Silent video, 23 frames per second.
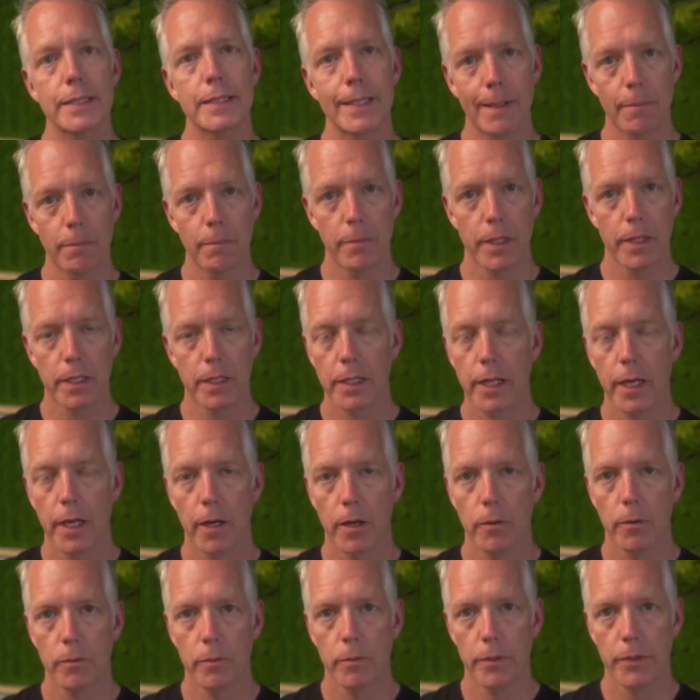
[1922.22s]
Same thing
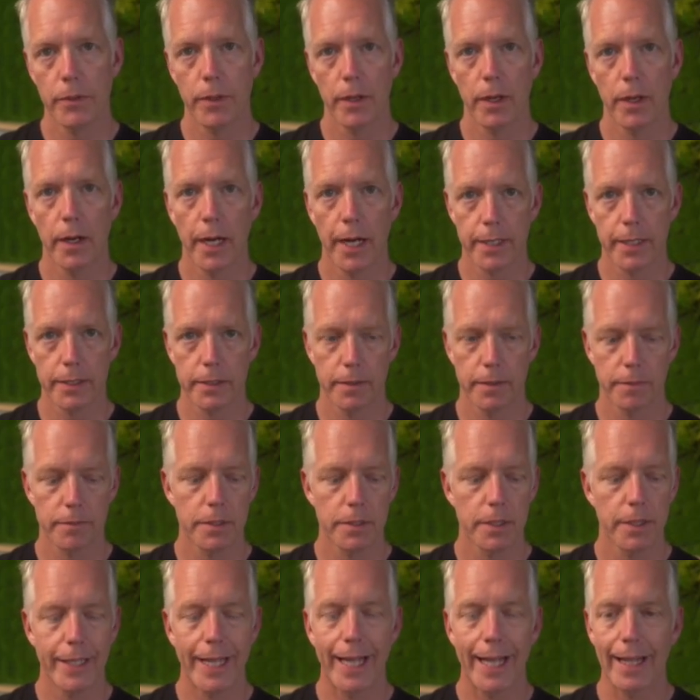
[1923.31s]
now with
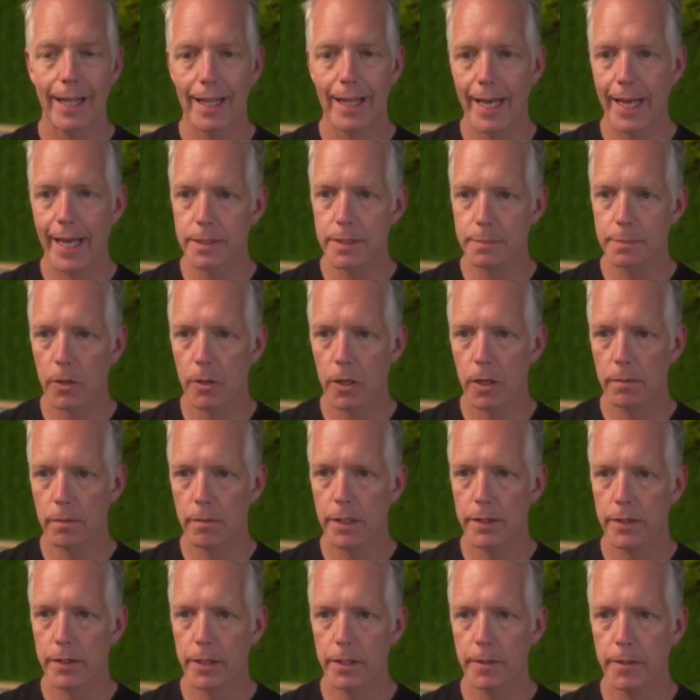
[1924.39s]
octaves. That last part
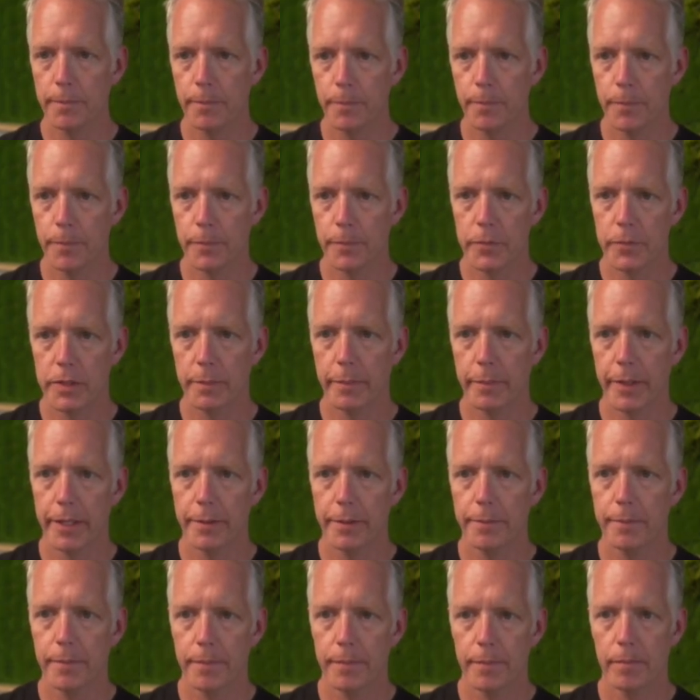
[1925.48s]
right there, D
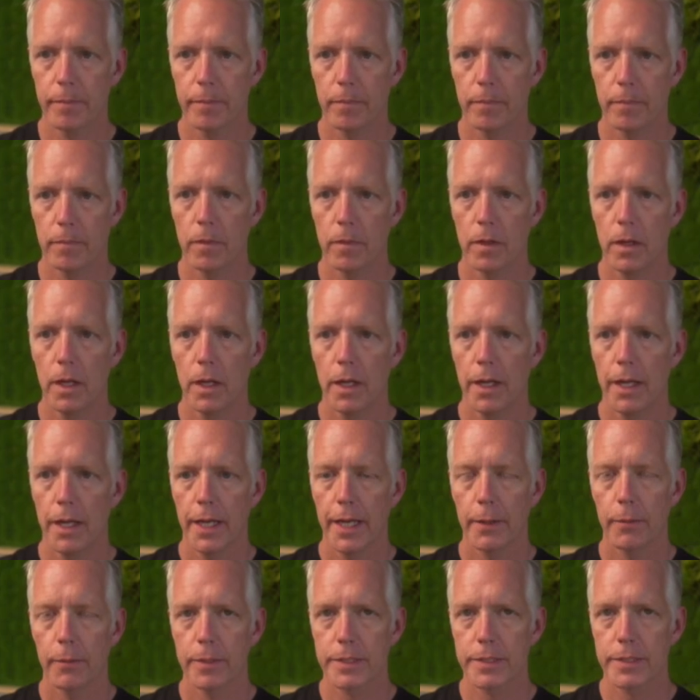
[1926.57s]
minor.
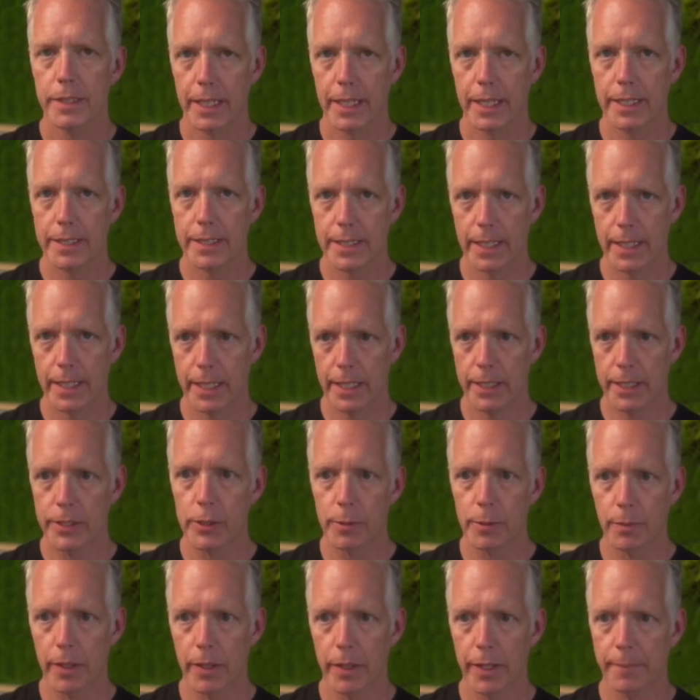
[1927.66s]
Once again, it's that
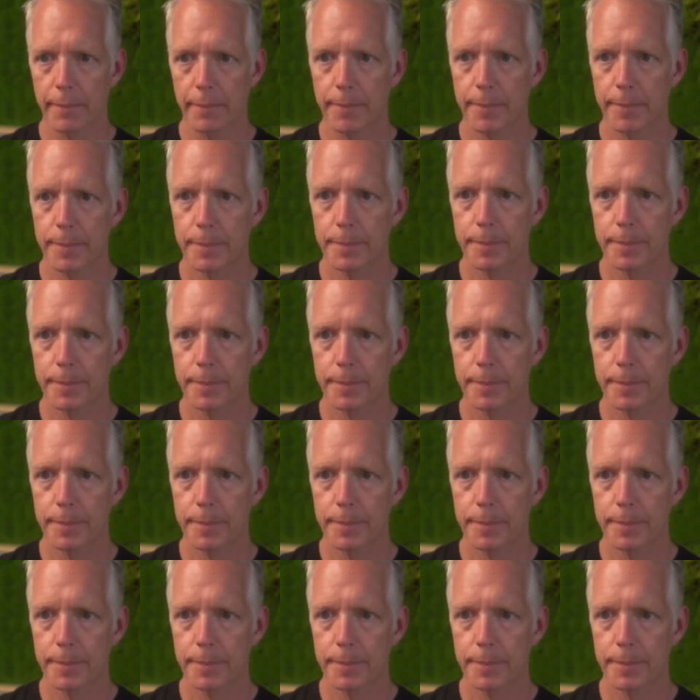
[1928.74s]
interplay.